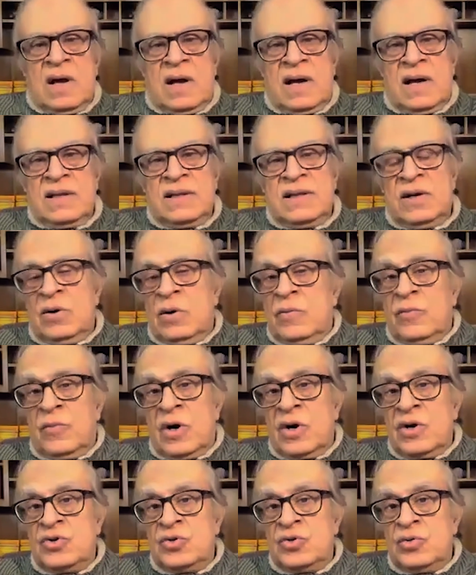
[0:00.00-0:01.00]
They don't
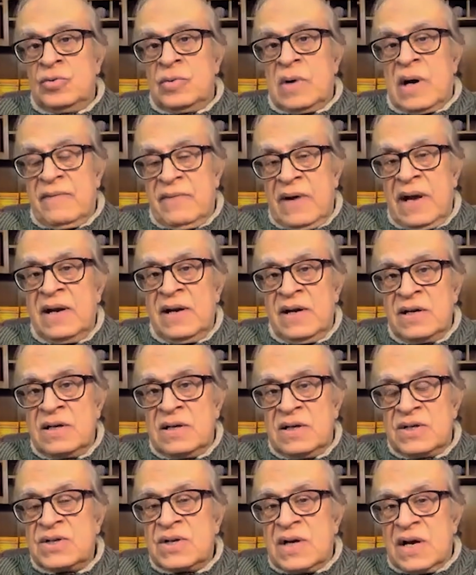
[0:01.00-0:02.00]
want to. I've had
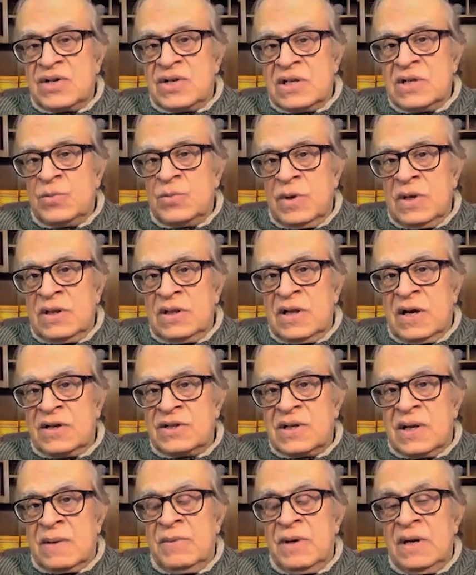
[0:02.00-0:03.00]
discussions with
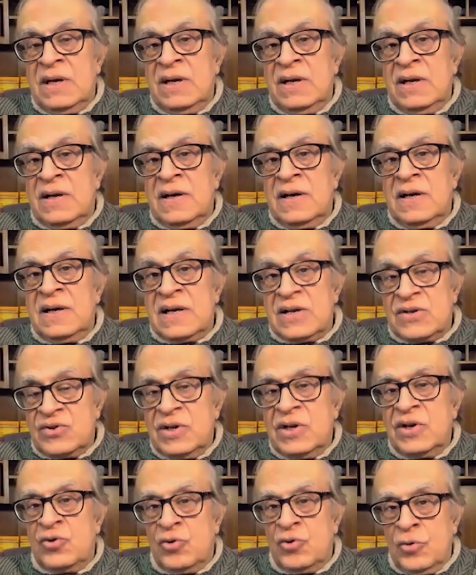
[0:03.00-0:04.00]
some Indian
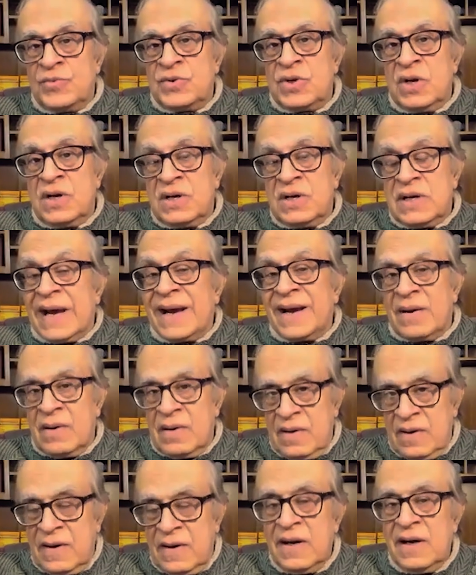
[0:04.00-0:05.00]
industry groups, in tech
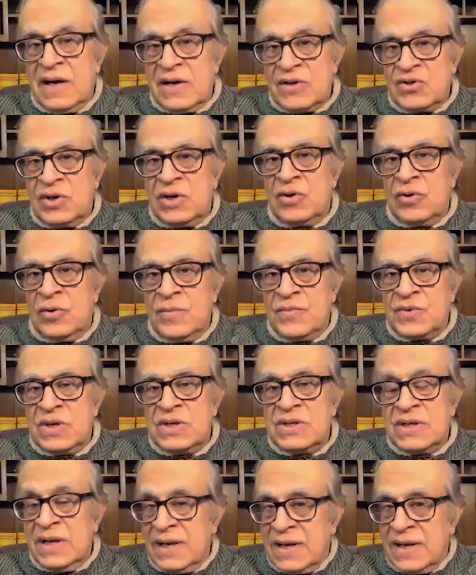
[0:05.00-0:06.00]
industry groups
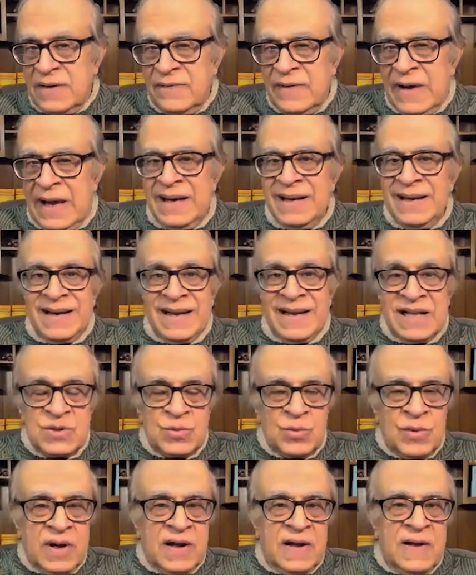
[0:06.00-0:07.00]
in Silicon Valley and
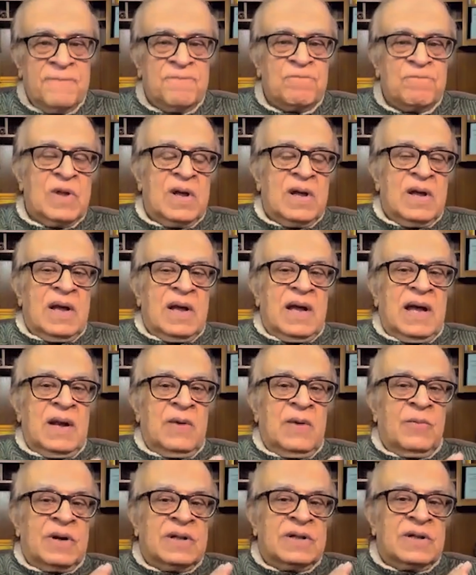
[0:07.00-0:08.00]
elsewhere,
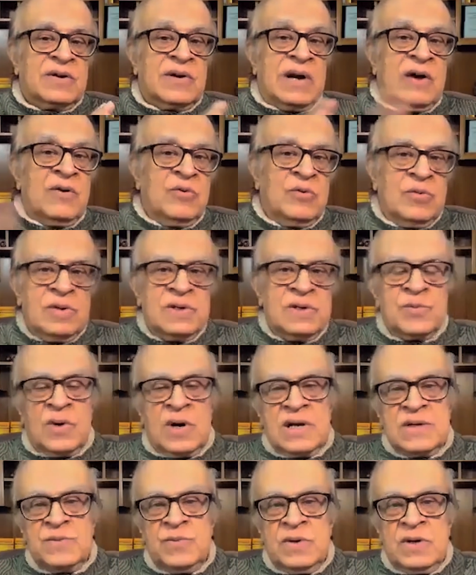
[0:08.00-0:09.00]
and one of the ground rules
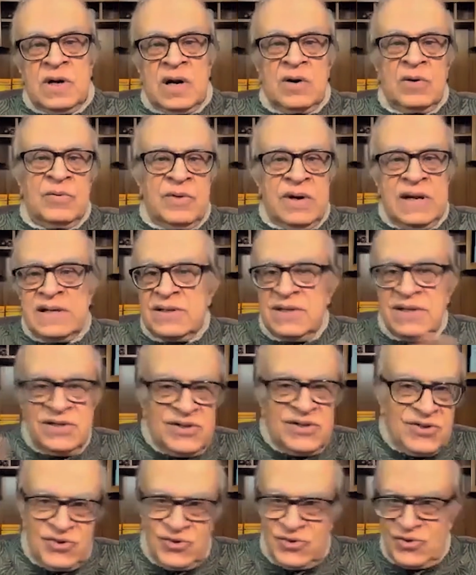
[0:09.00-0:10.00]
was we're not going to raise
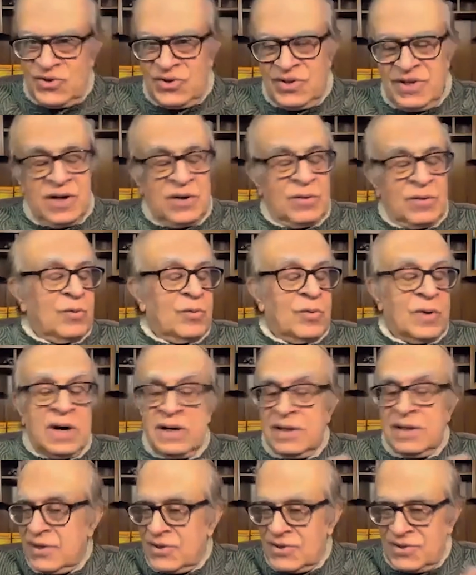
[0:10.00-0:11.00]
these issues. They don't
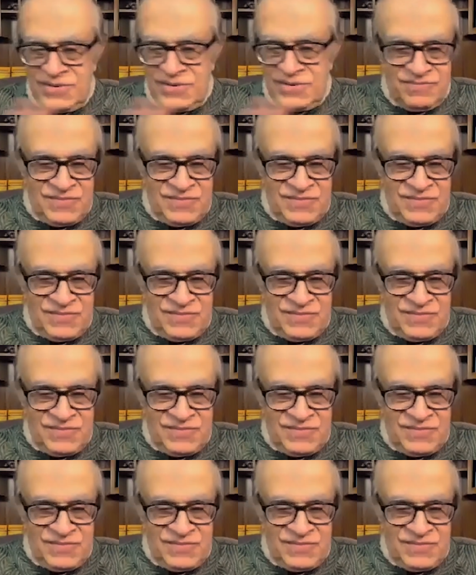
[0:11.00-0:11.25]
want this.